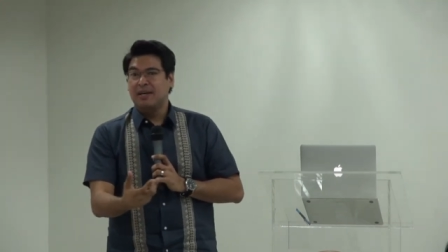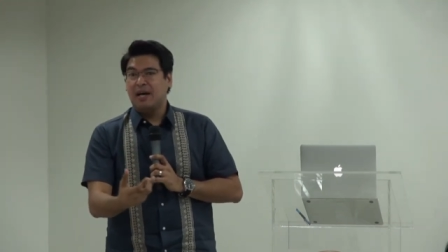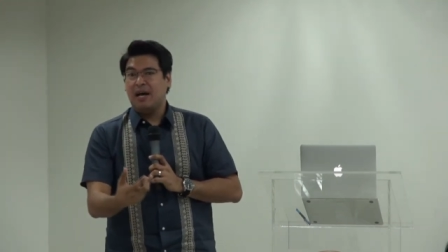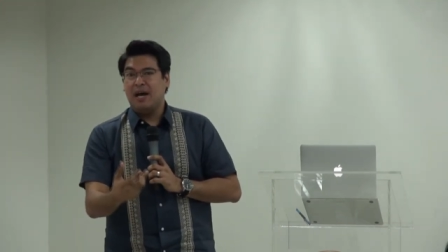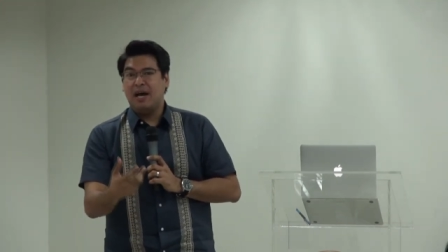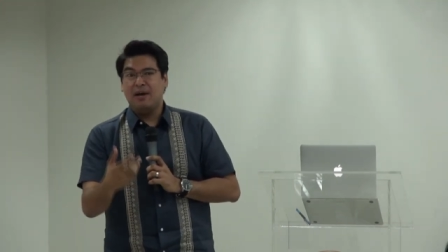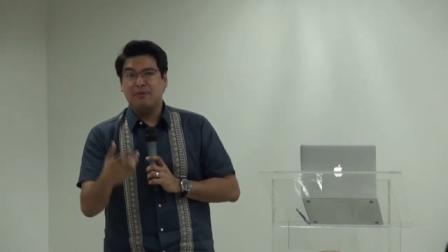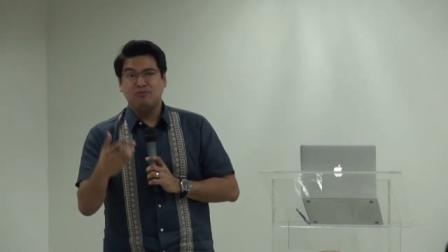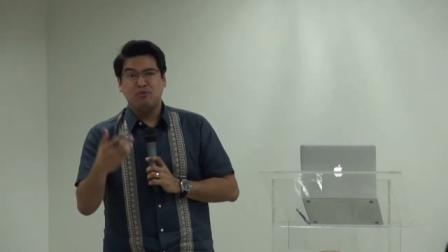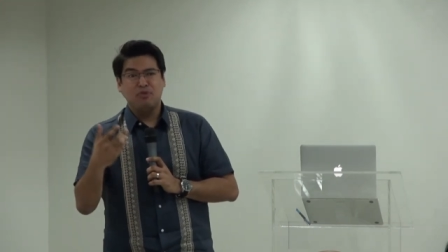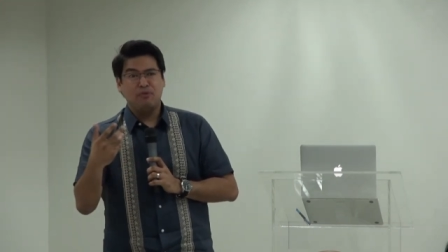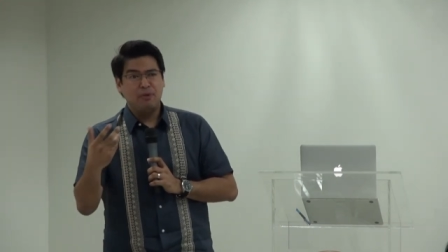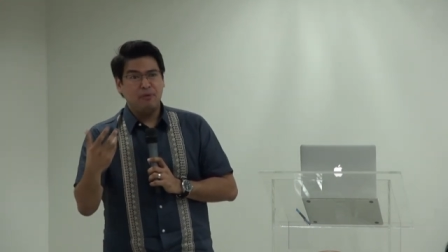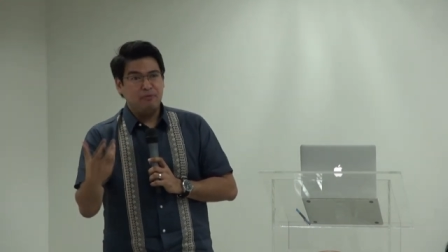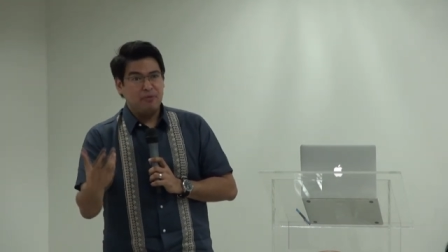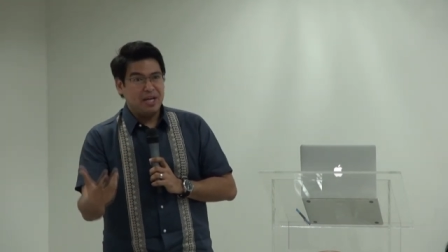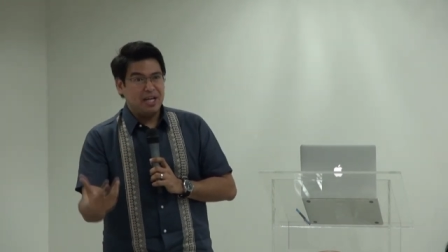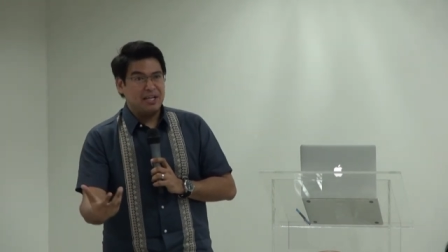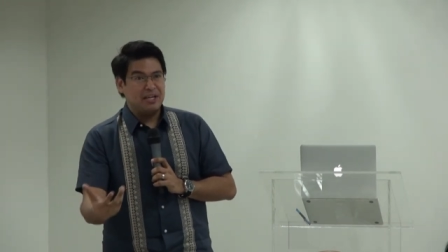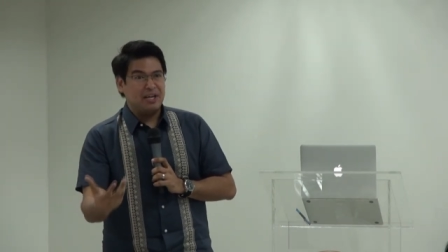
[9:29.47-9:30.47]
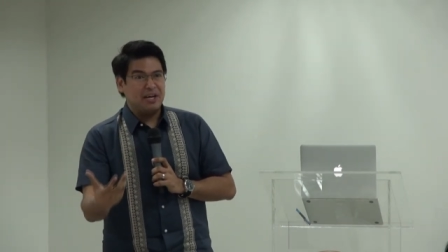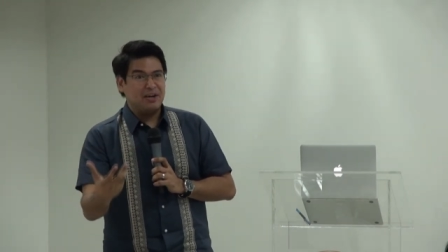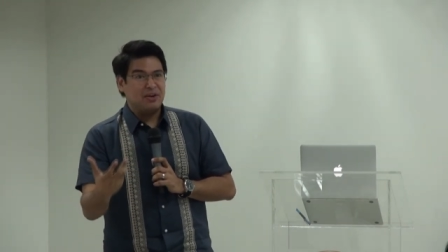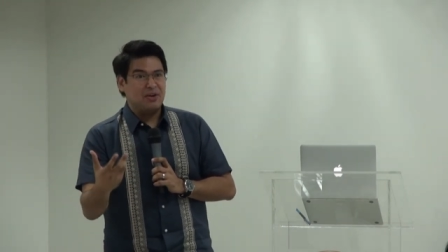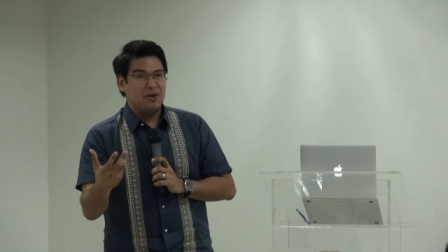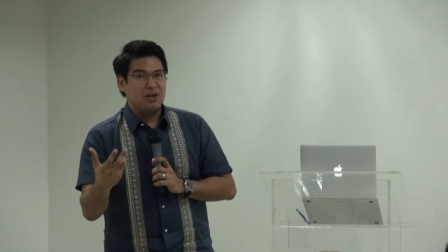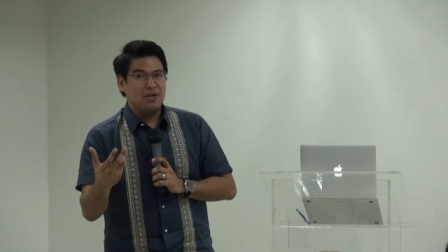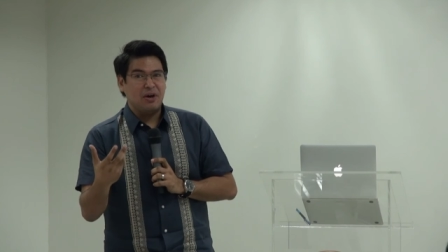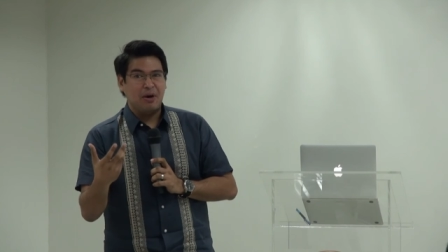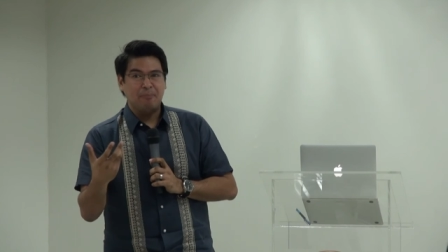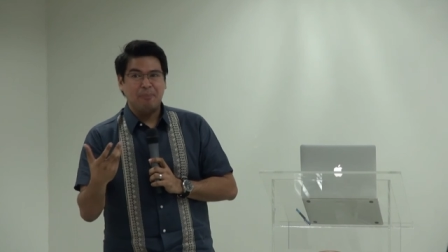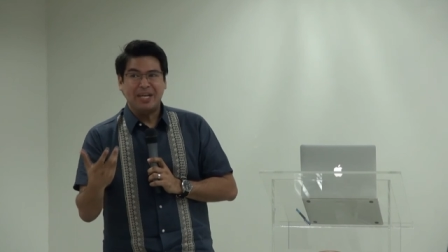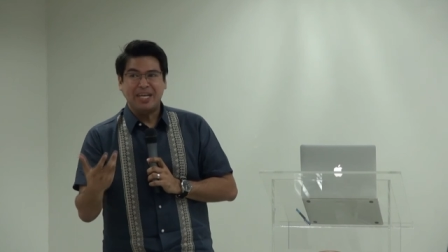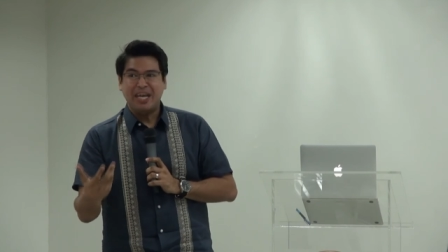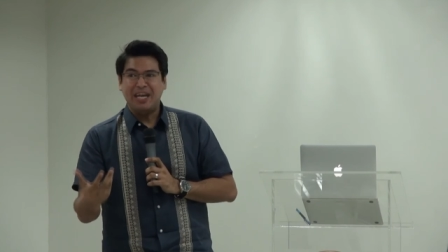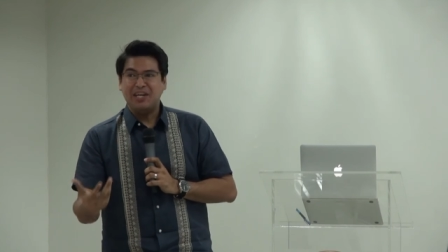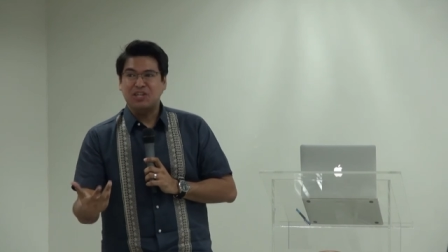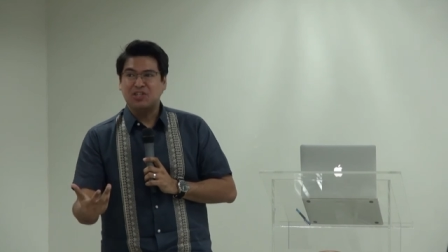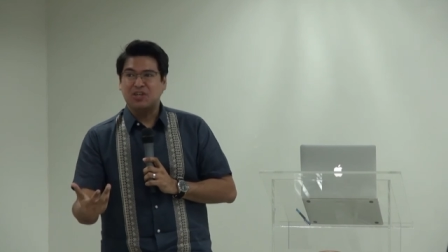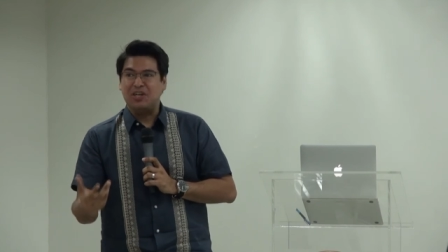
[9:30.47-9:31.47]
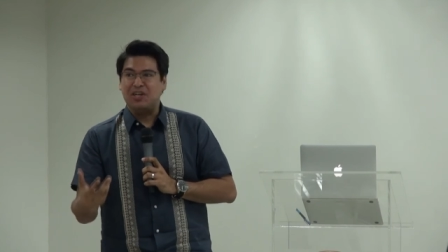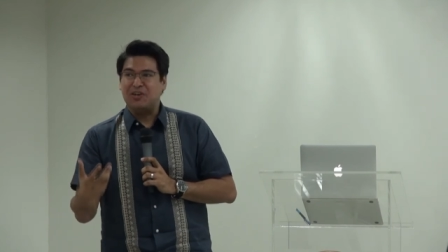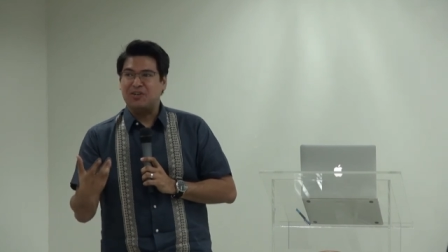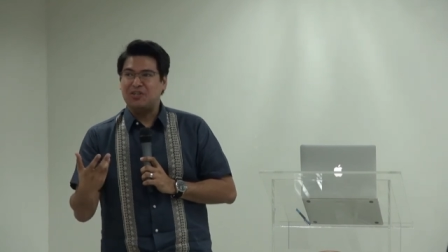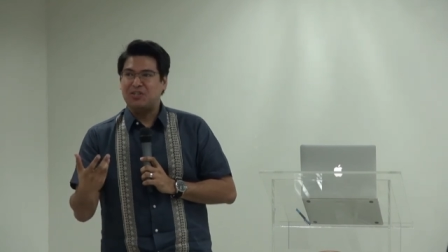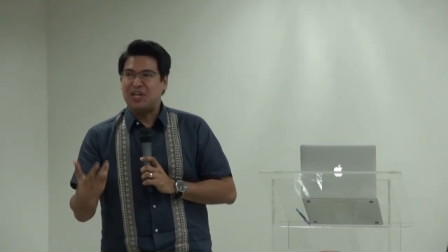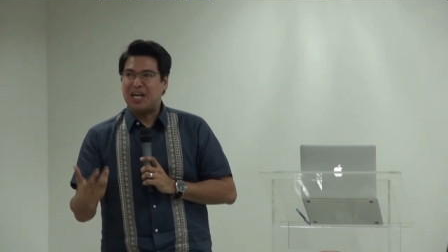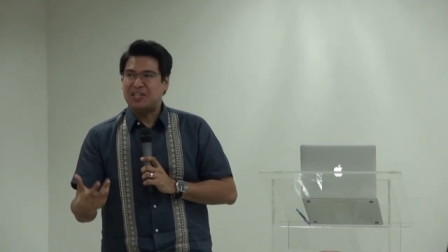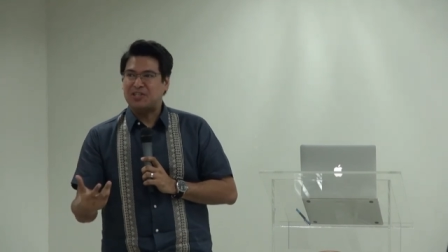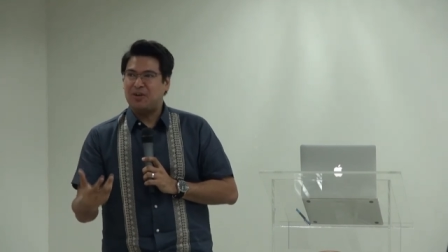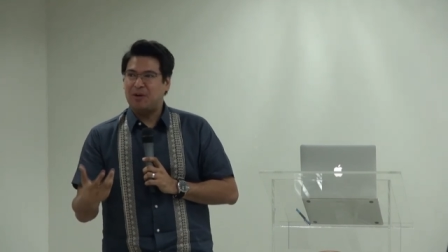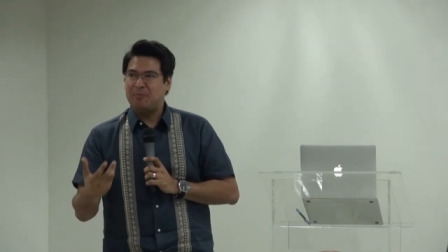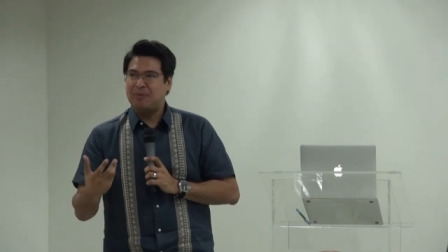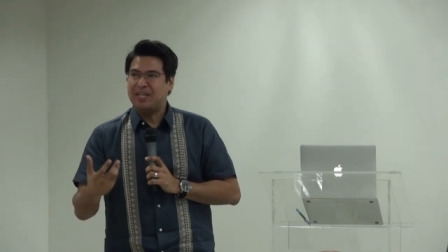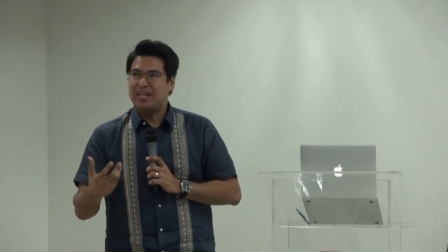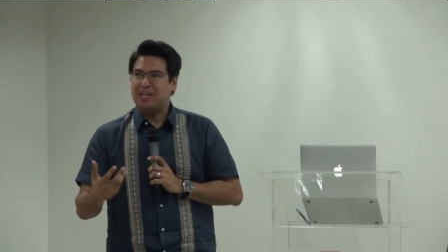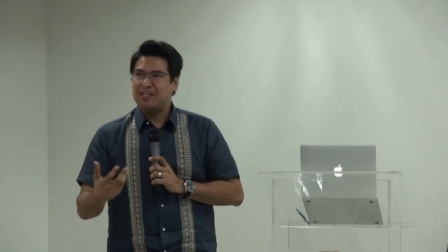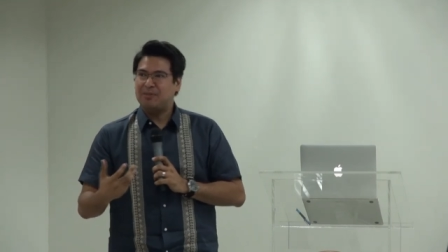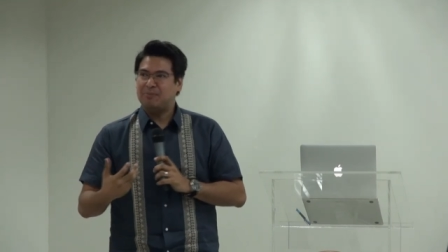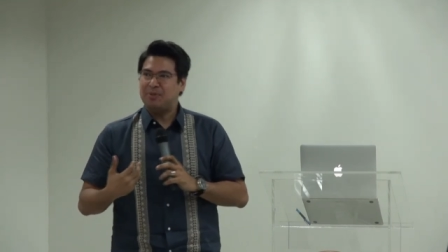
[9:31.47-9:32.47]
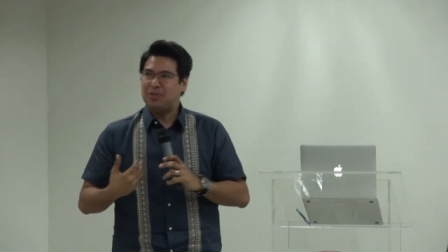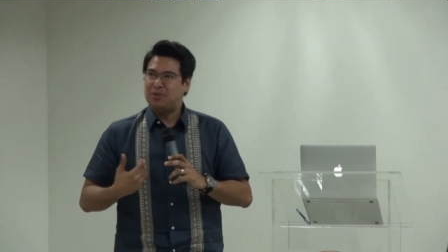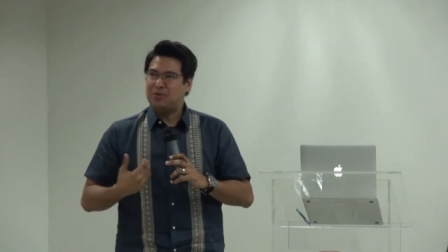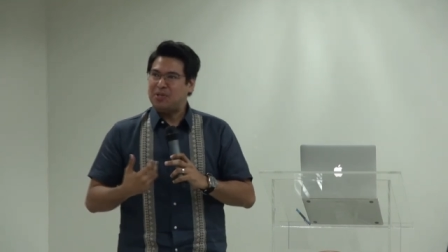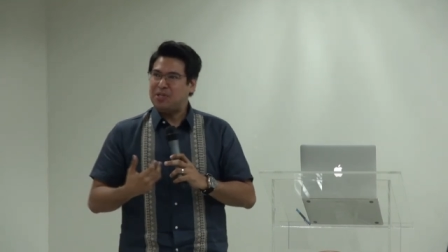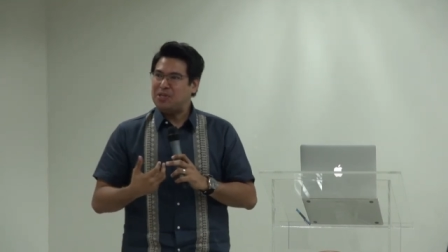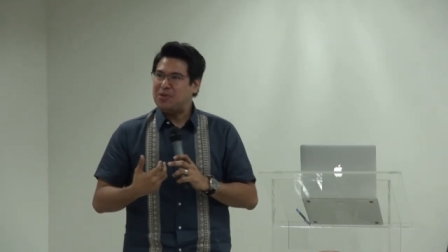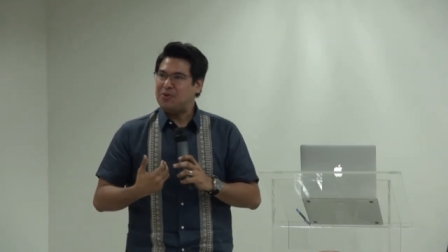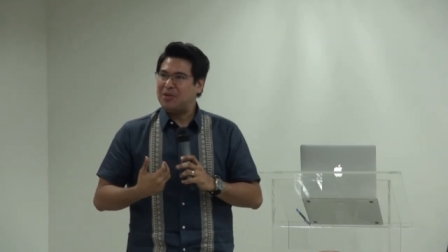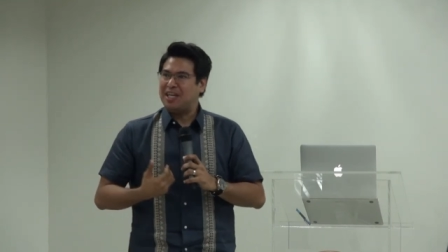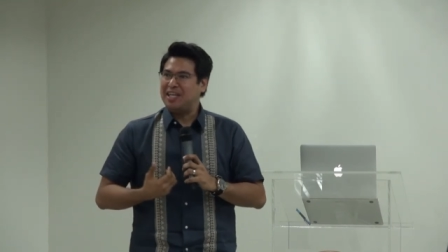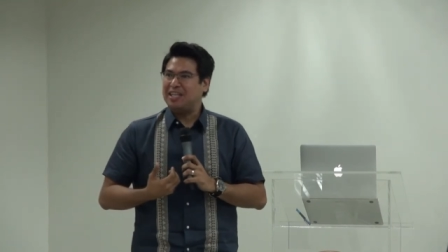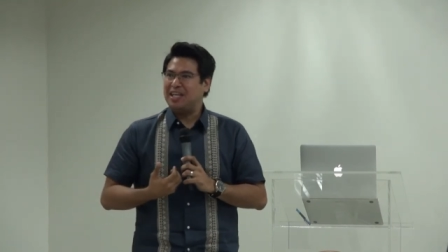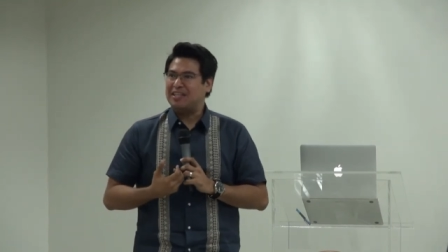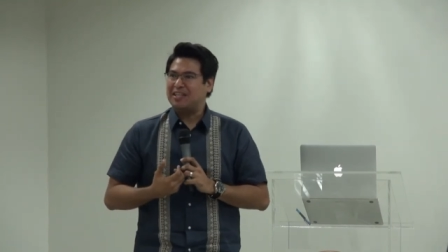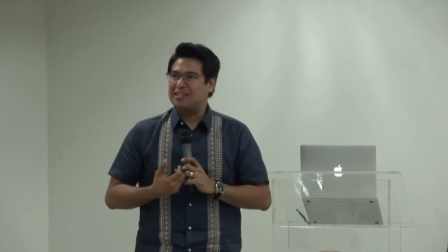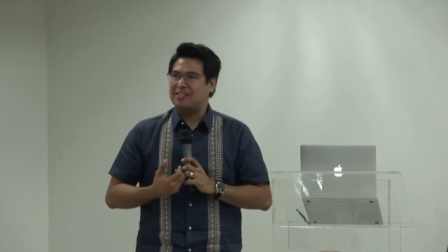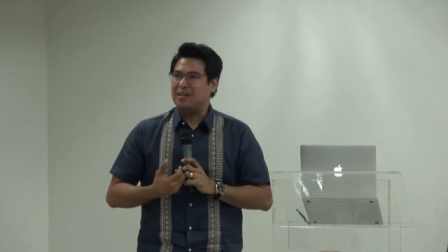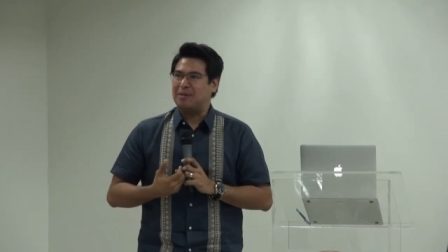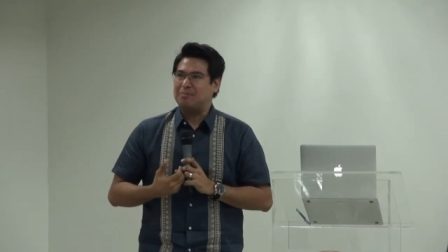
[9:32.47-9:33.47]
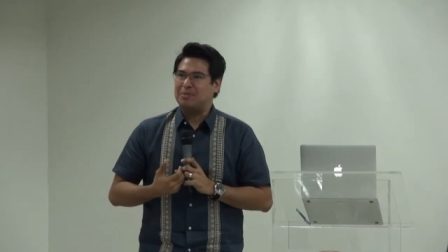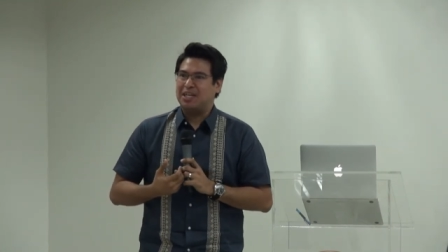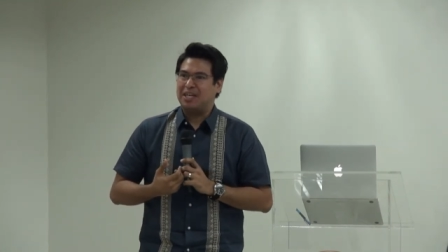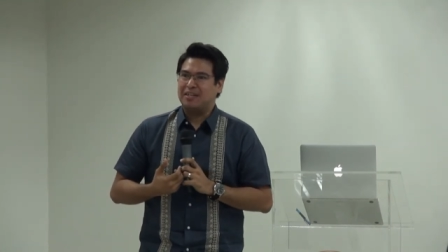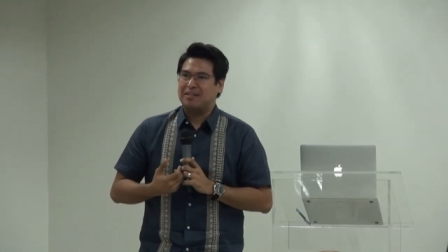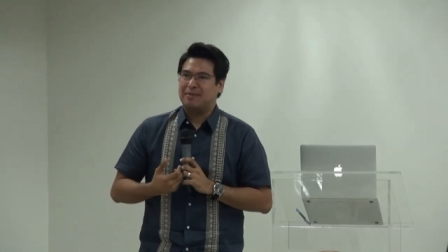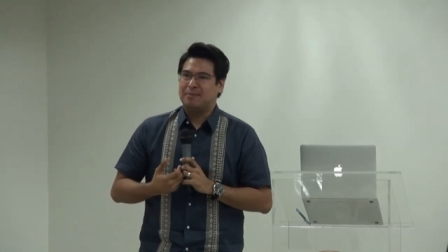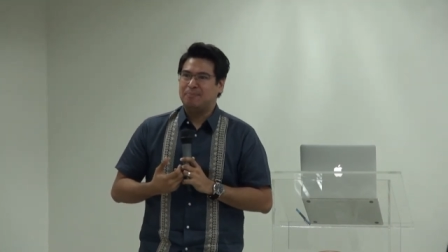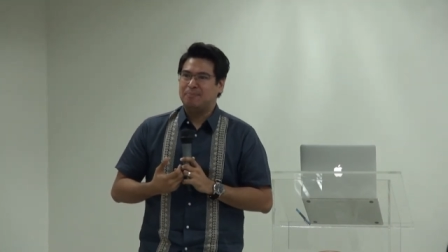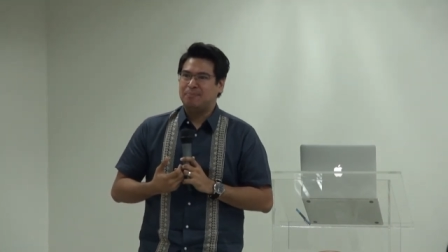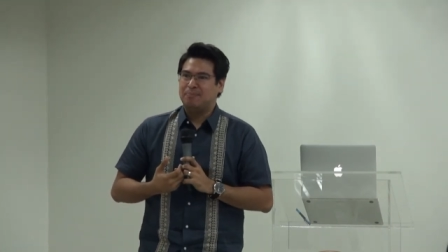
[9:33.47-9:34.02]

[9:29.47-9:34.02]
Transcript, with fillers: uh, to fulfill a, an obligation, a contractual obligation between you and a data subject.